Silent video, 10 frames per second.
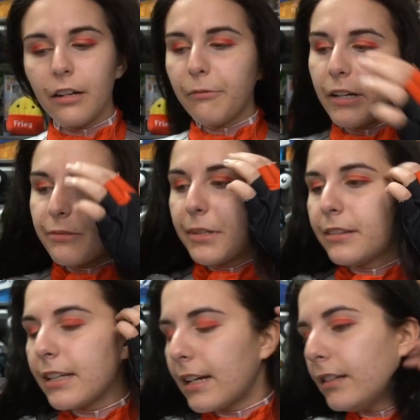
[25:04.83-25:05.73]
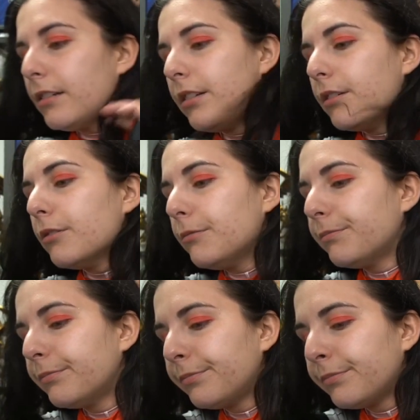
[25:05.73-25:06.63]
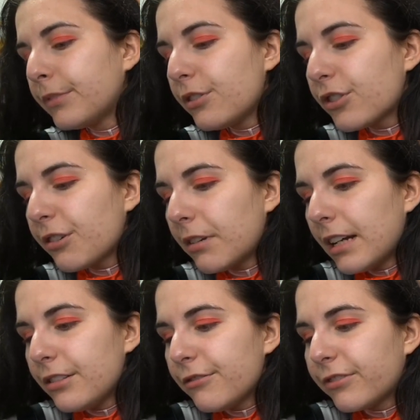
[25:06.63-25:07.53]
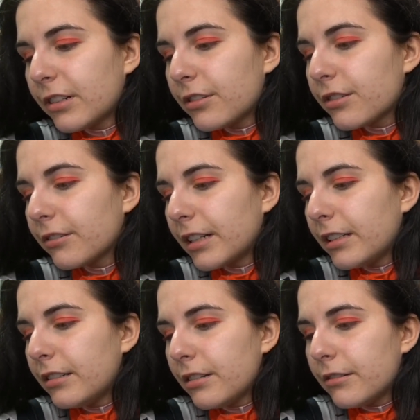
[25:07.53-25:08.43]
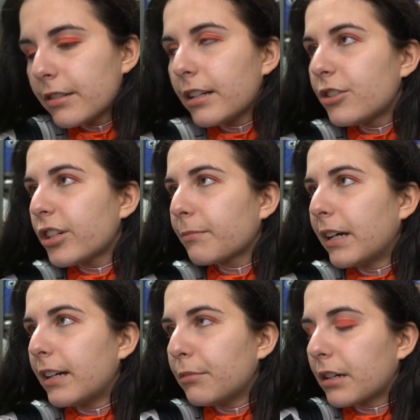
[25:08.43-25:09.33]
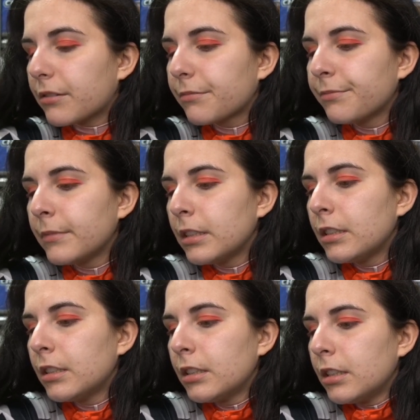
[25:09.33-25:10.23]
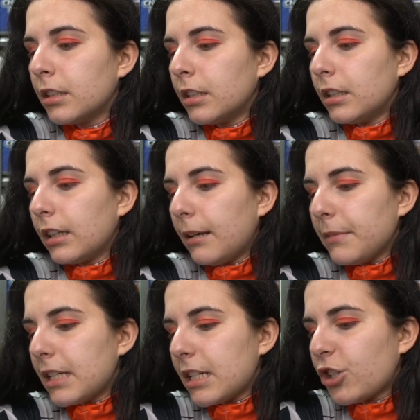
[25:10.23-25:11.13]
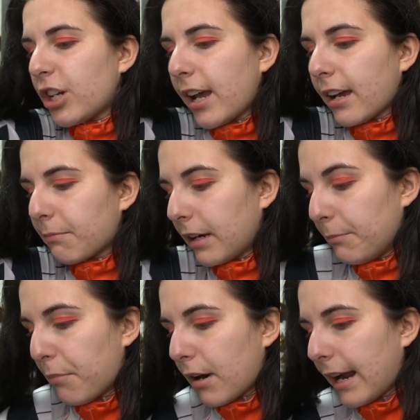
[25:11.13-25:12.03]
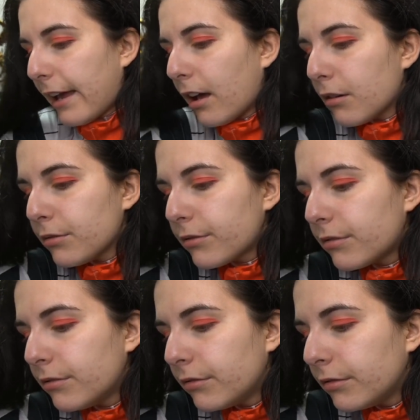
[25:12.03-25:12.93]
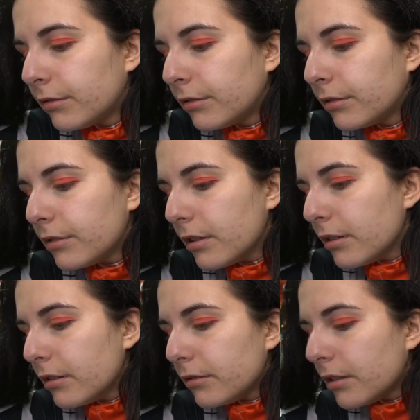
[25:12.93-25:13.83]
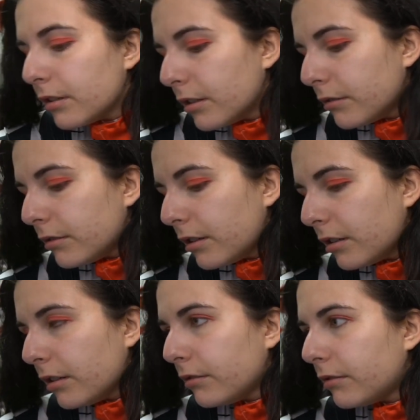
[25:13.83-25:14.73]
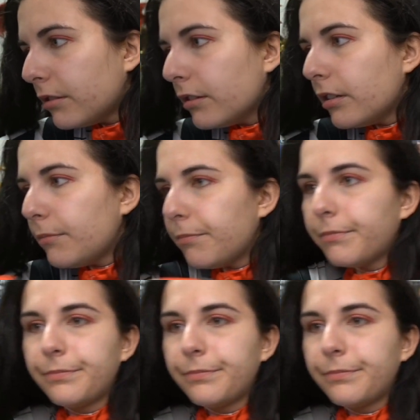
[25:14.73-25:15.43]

know what's one thing I didn't do? It's usually what I do first. You know what I didn't do is I didn't check my eyebrows. Let me check my brows. Do do do do do do do